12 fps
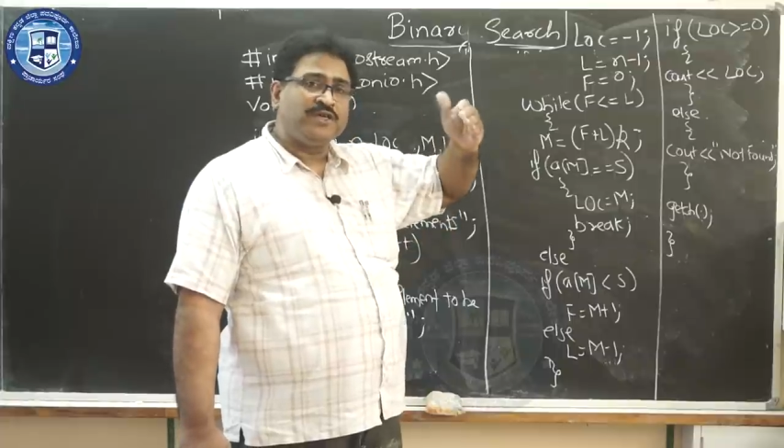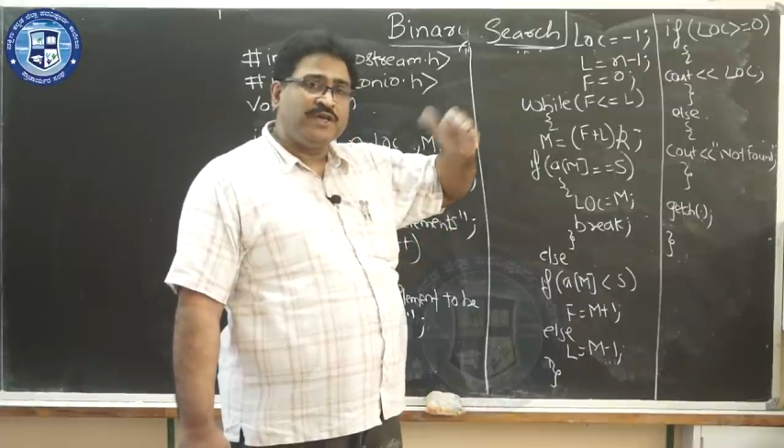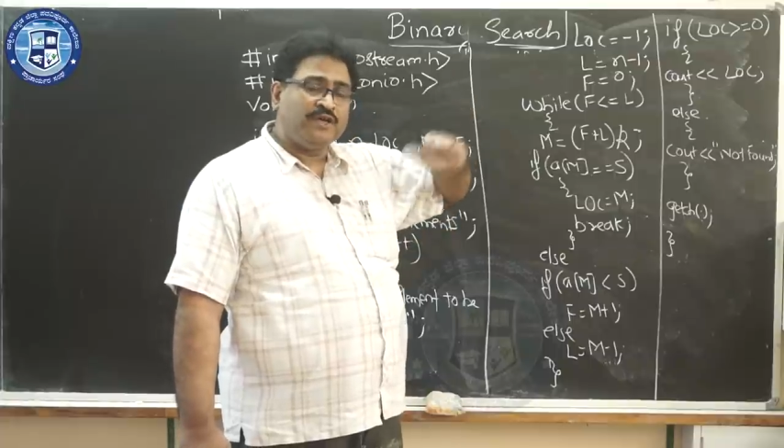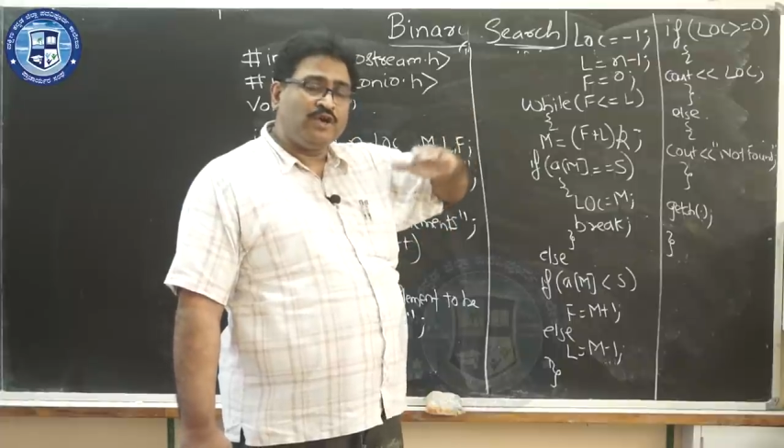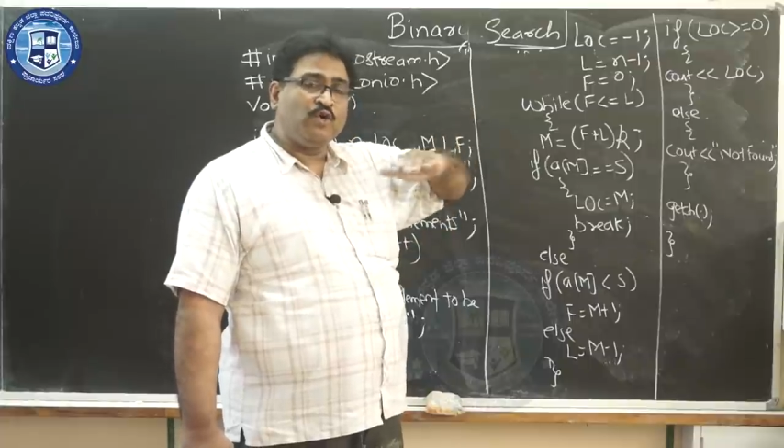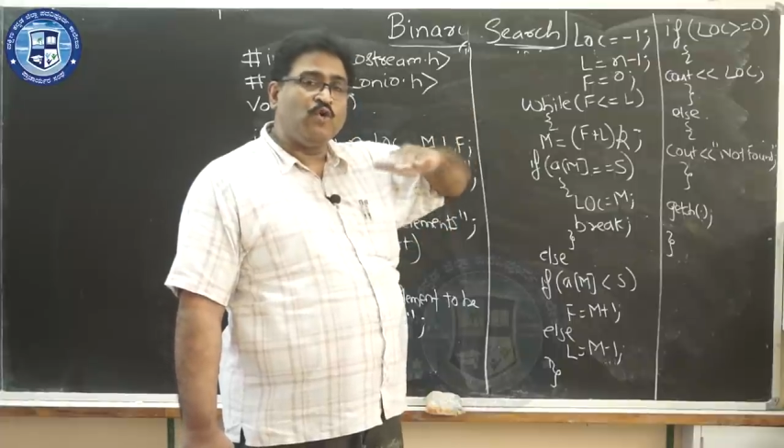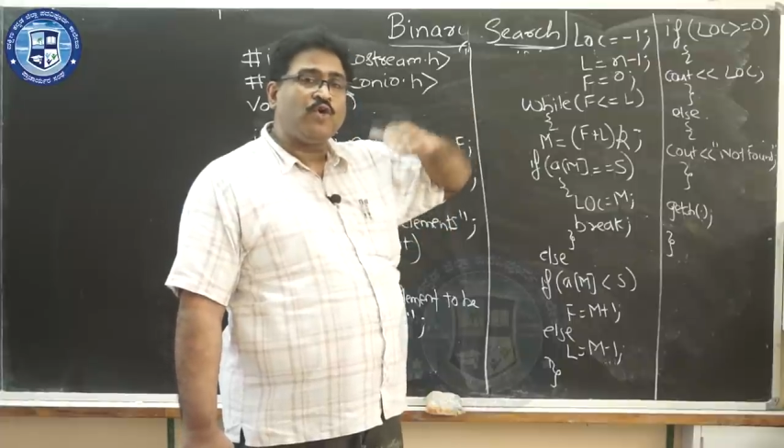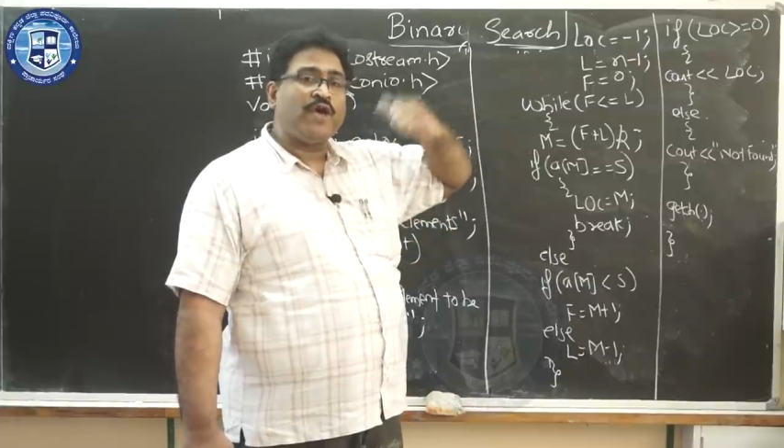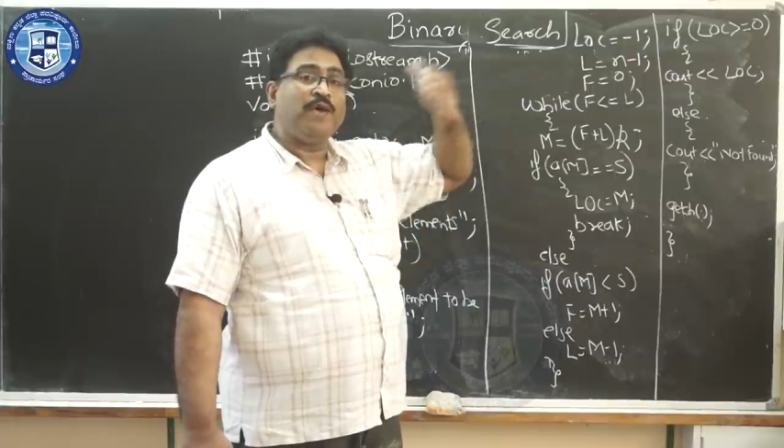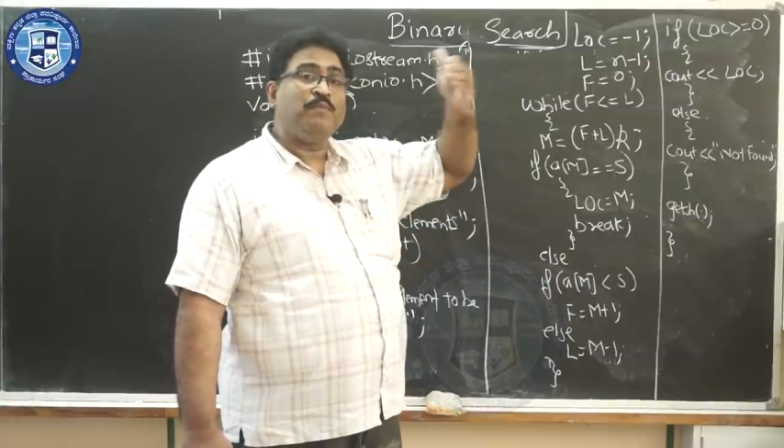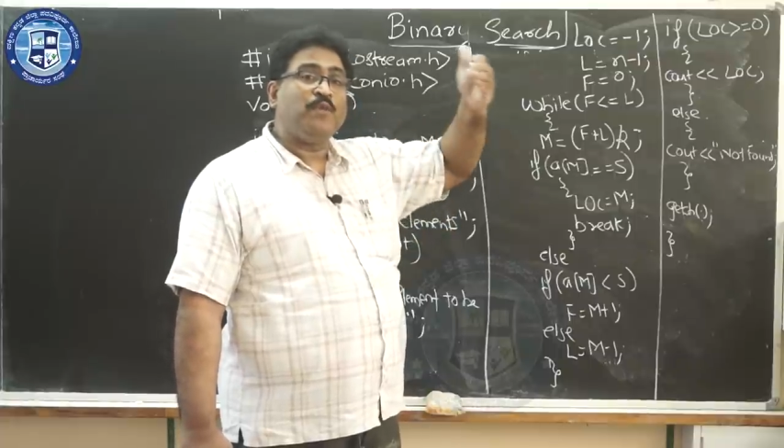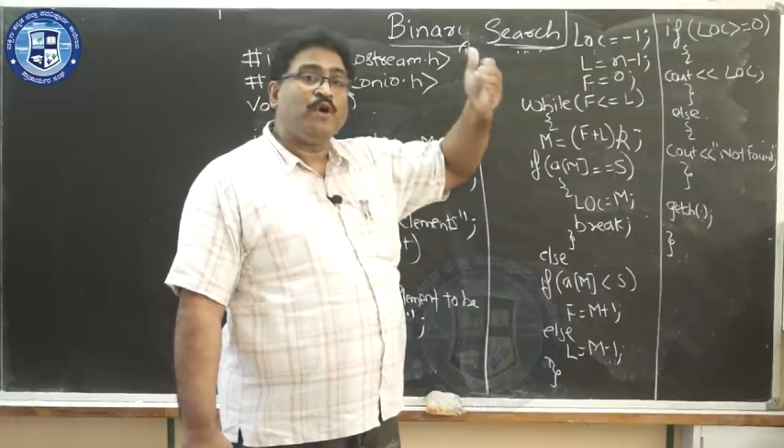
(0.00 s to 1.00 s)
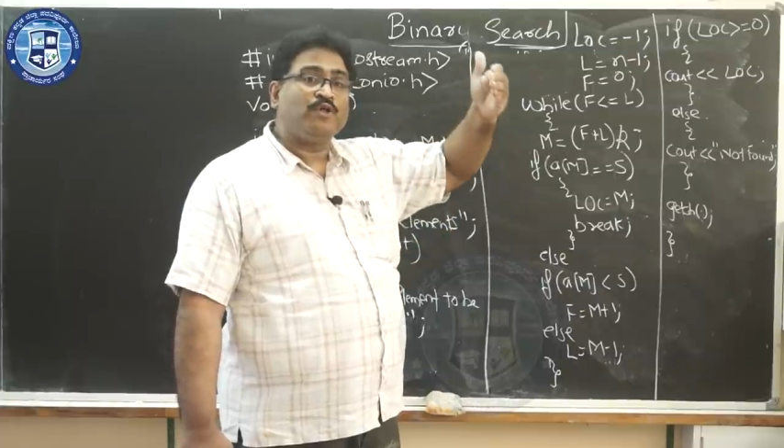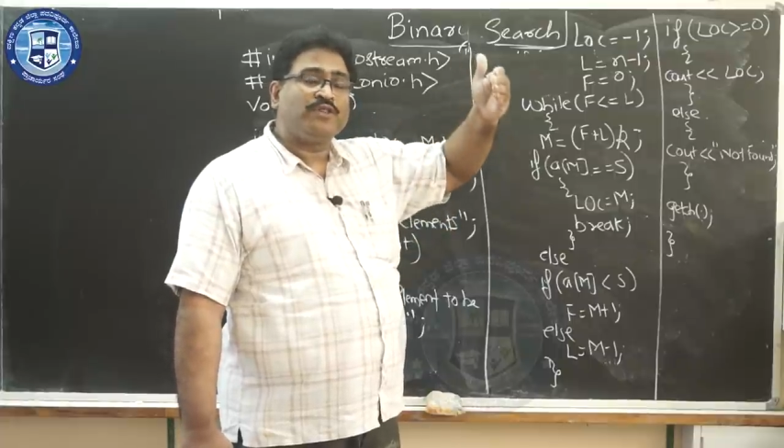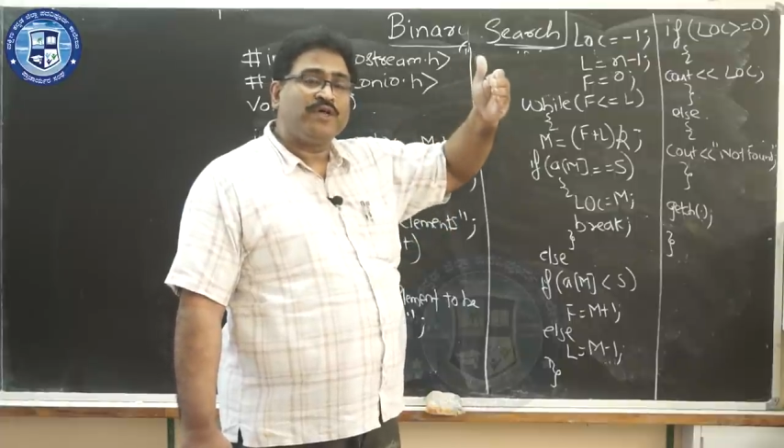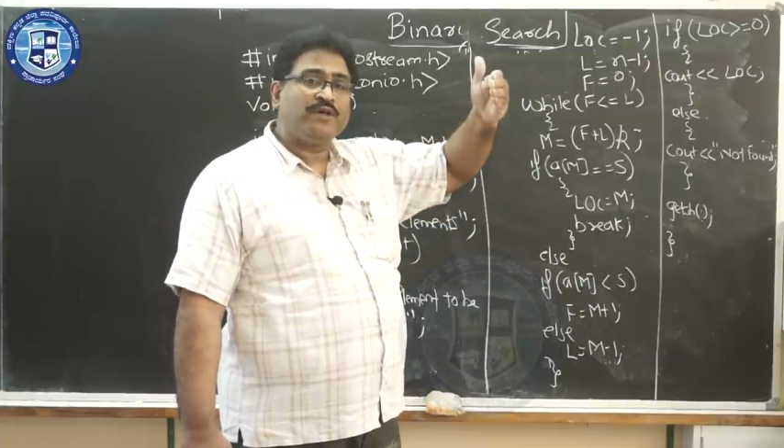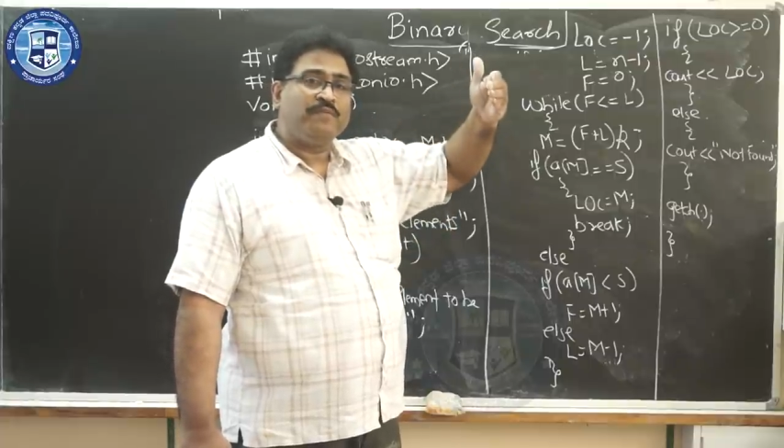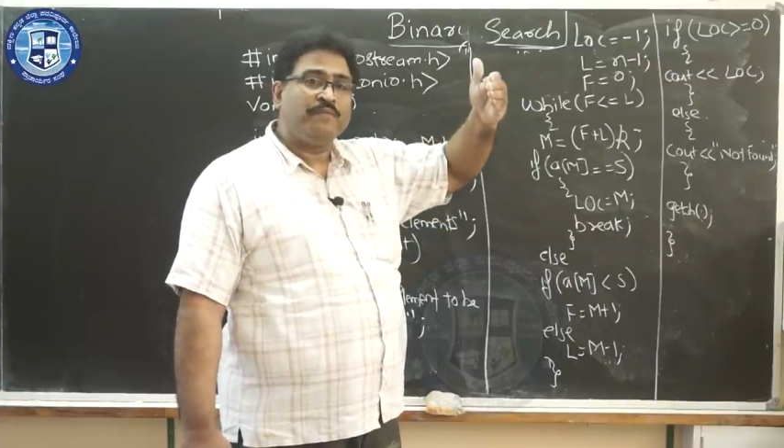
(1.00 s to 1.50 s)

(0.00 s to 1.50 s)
It will go above the